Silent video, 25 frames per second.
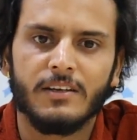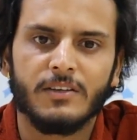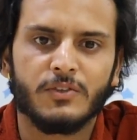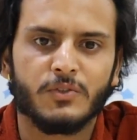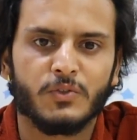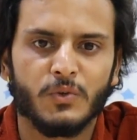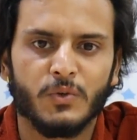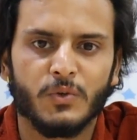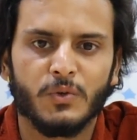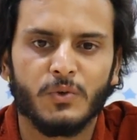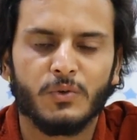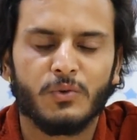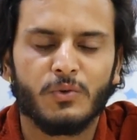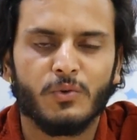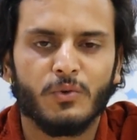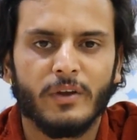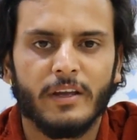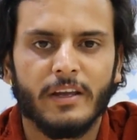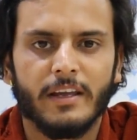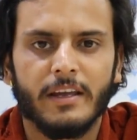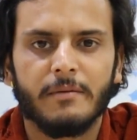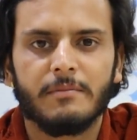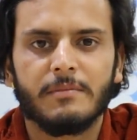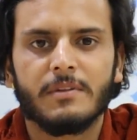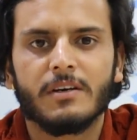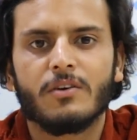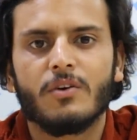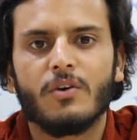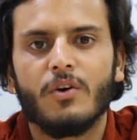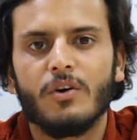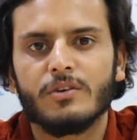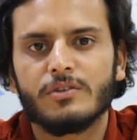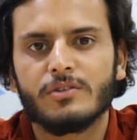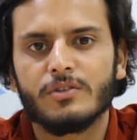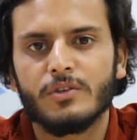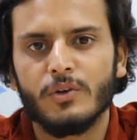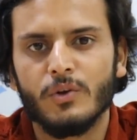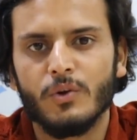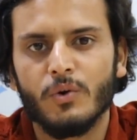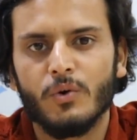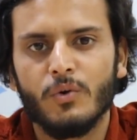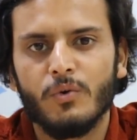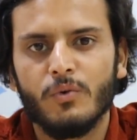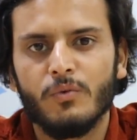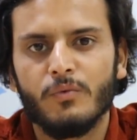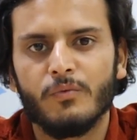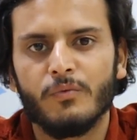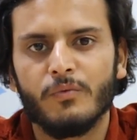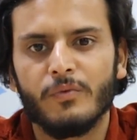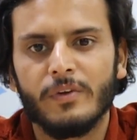So to keep the cost
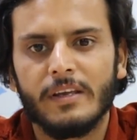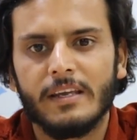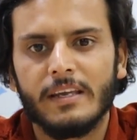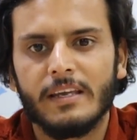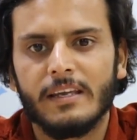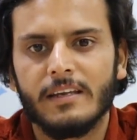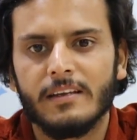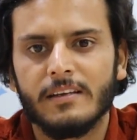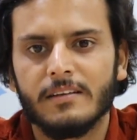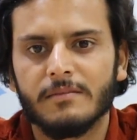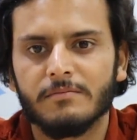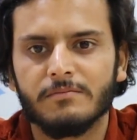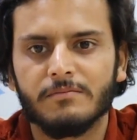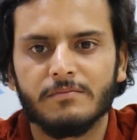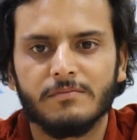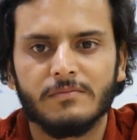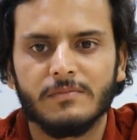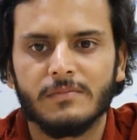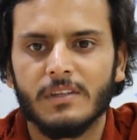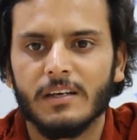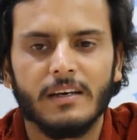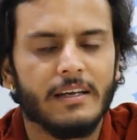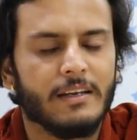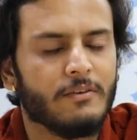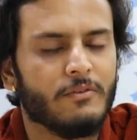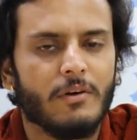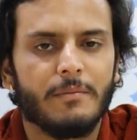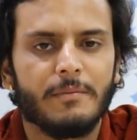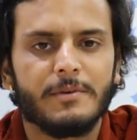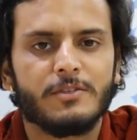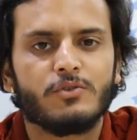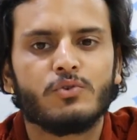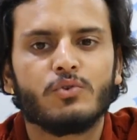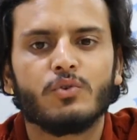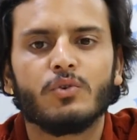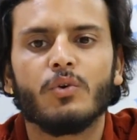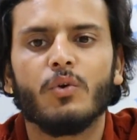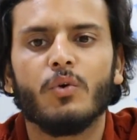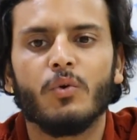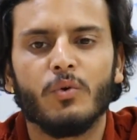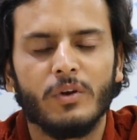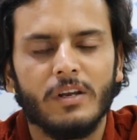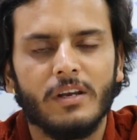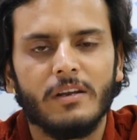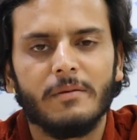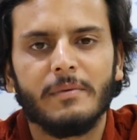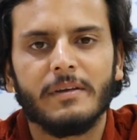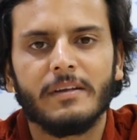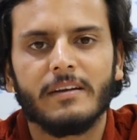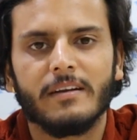low, the environment should
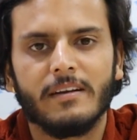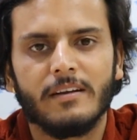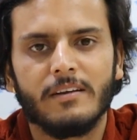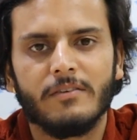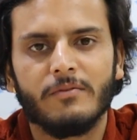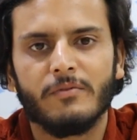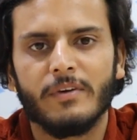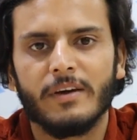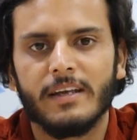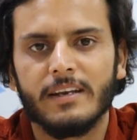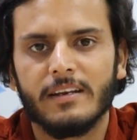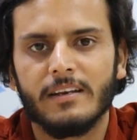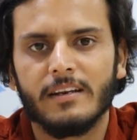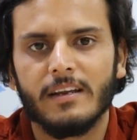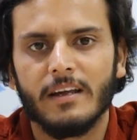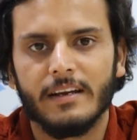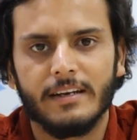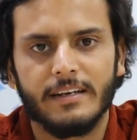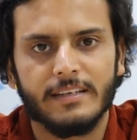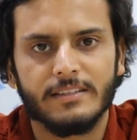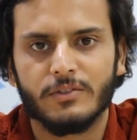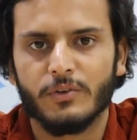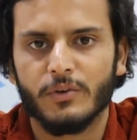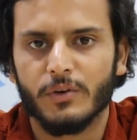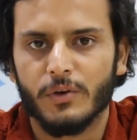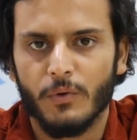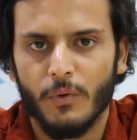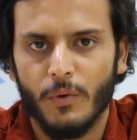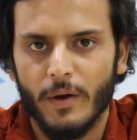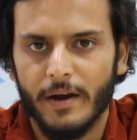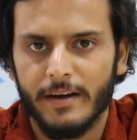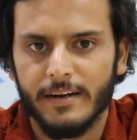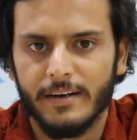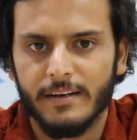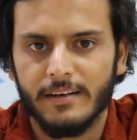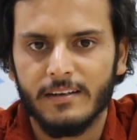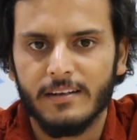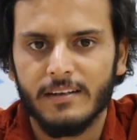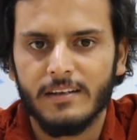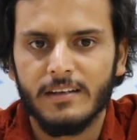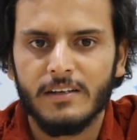only be run when it is required.